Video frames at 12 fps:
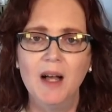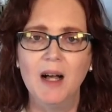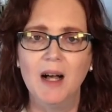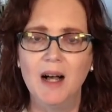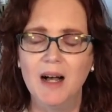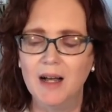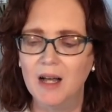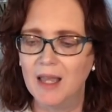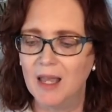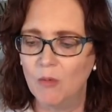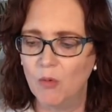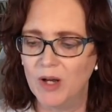
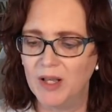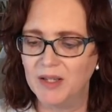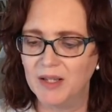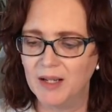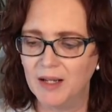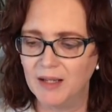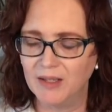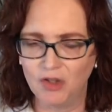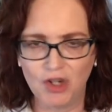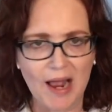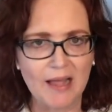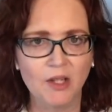It was
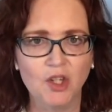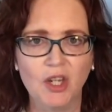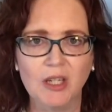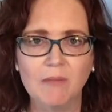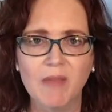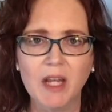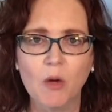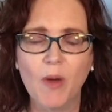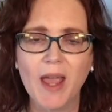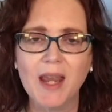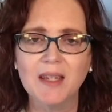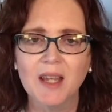challenging in many
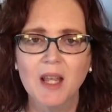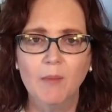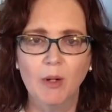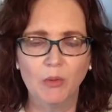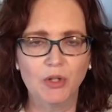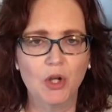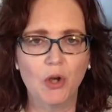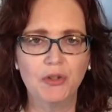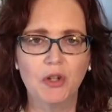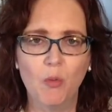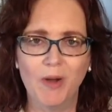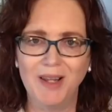ways, but it was
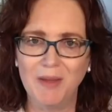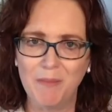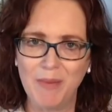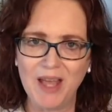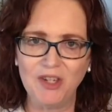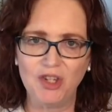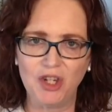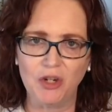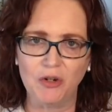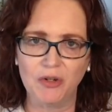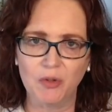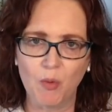also one of the best
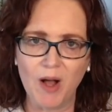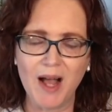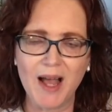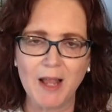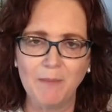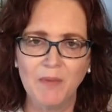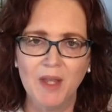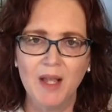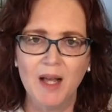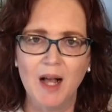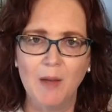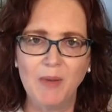years. Why?
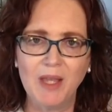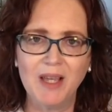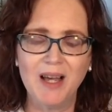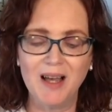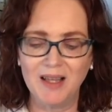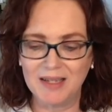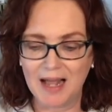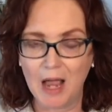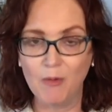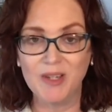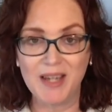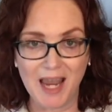Because I
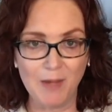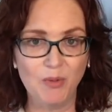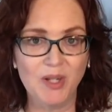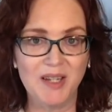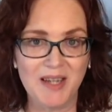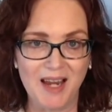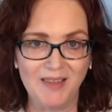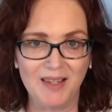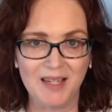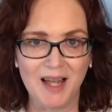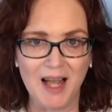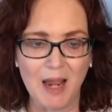was able to take the
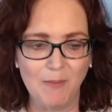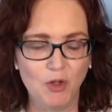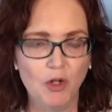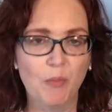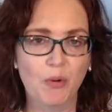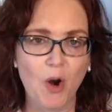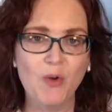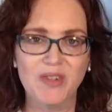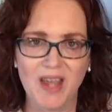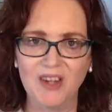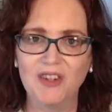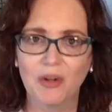time to
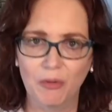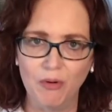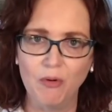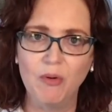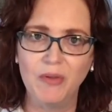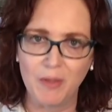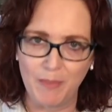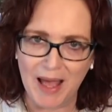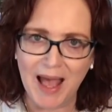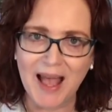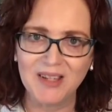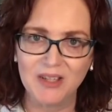process through the
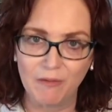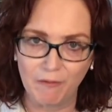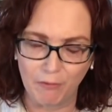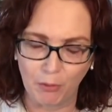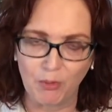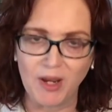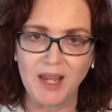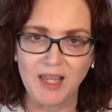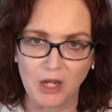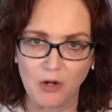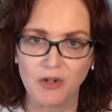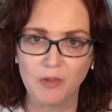past 3
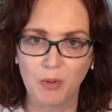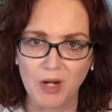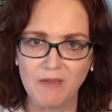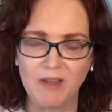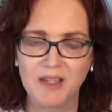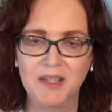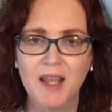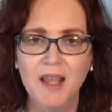years previous.